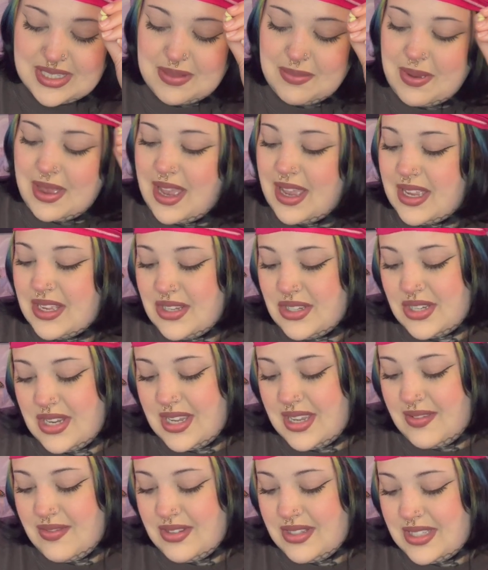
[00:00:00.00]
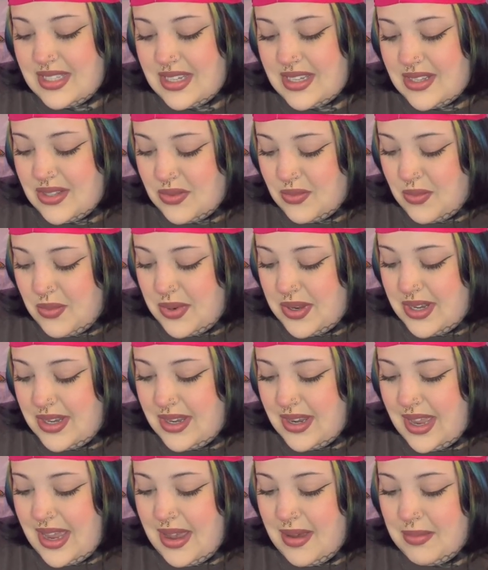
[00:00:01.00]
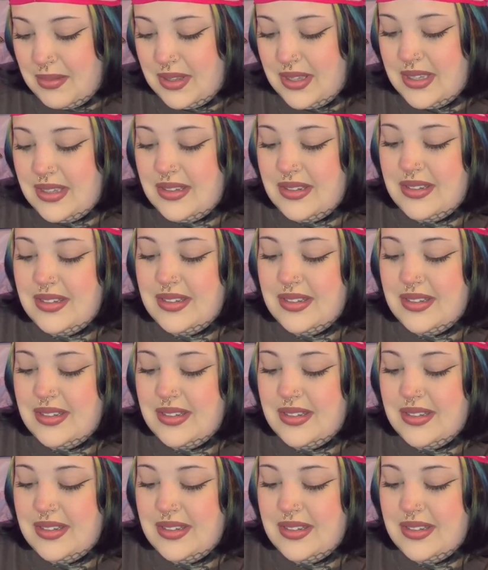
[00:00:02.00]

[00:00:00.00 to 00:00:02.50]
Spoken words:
the packaging even says one tablet.